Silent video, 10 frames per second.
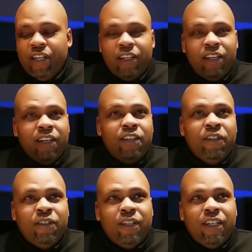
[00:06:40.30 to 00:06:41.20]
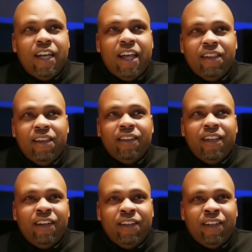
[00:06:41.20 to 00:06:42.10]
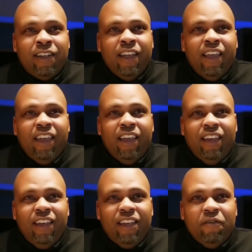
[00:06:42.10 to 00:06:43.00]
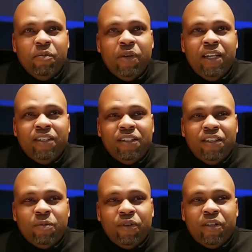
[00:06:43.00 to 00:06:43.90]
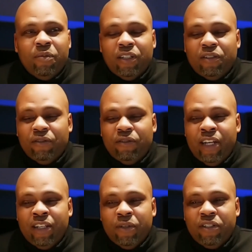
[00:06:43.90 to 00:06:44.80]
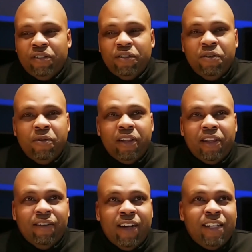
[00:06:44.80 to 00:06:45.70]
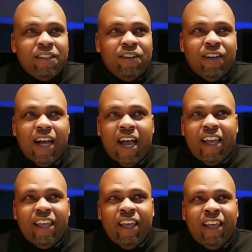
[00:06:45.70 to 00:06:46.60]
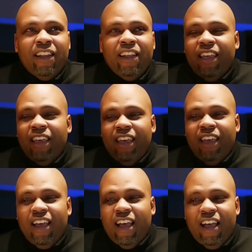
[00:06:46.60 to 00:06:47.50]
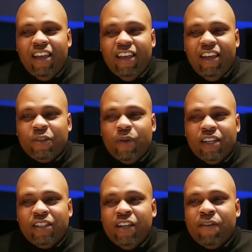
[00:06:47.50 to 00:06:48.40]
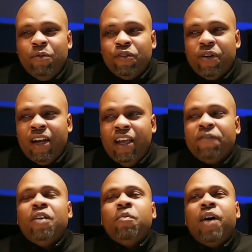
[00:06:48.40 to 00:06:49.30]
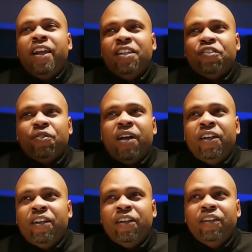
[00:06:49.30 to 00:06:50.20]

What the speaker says: Yeah, I think that information is pretty much free. Is what you do with it, right? So I can't, especially if somebody is trying to